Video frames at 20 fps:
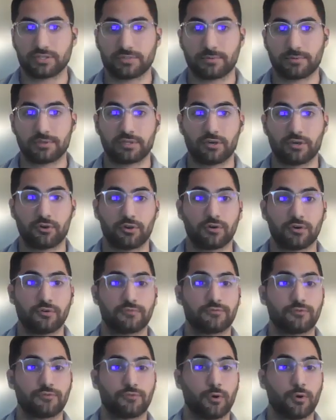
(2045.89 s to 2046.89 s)
it's material
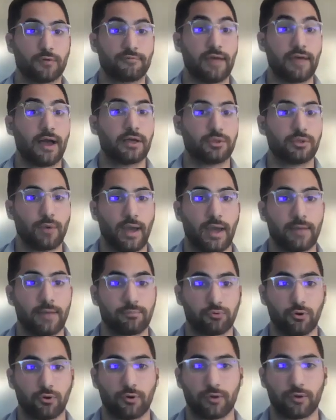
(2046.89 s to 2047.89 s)
for value
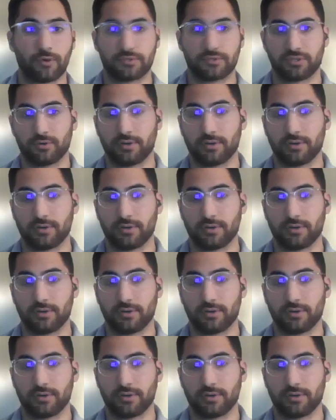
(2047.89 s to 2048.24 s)
add programs too.